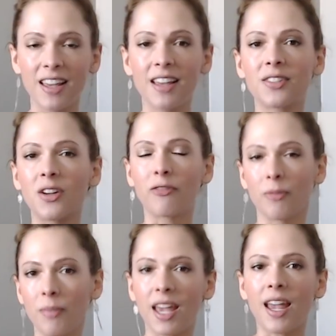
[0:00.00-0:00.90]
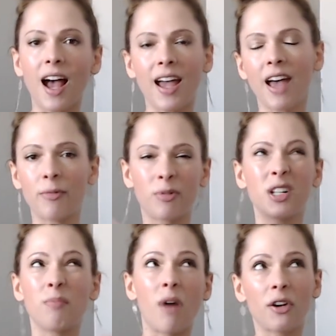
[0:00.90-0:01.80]
So for me, I have a
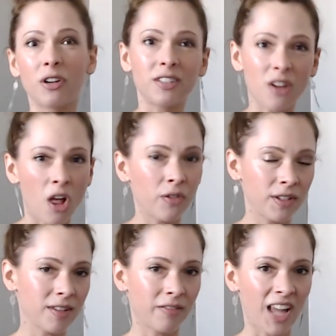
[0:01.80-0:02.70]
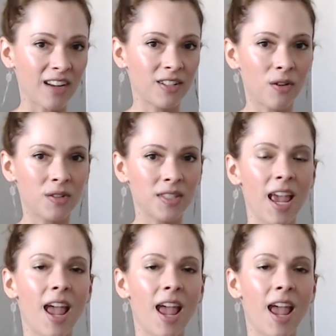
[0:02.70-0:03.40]
pretty moderate tolerance of lactose,